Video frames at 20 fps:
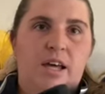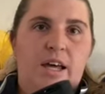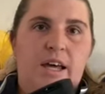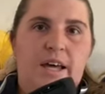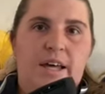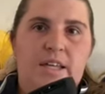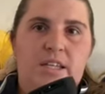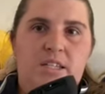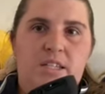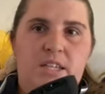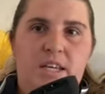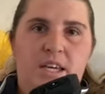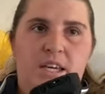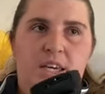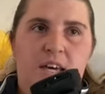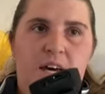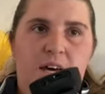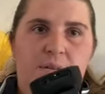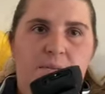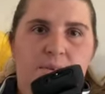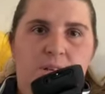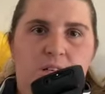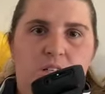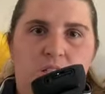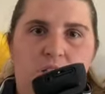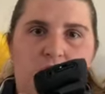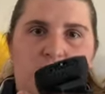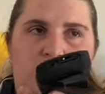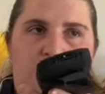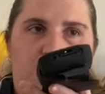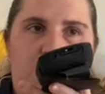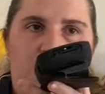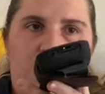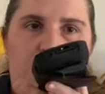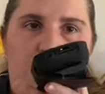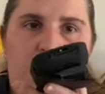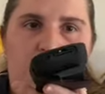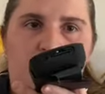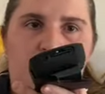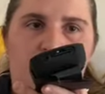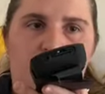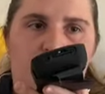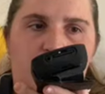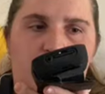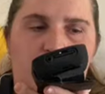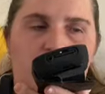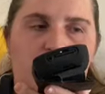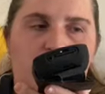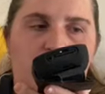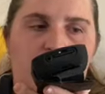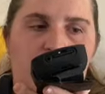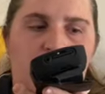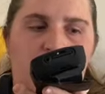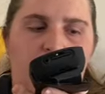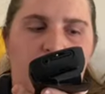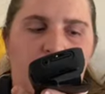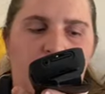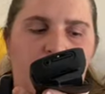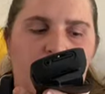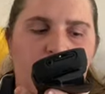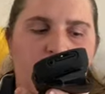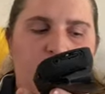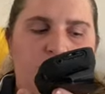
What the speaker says: SD card, which is sitting in the top of the machine there,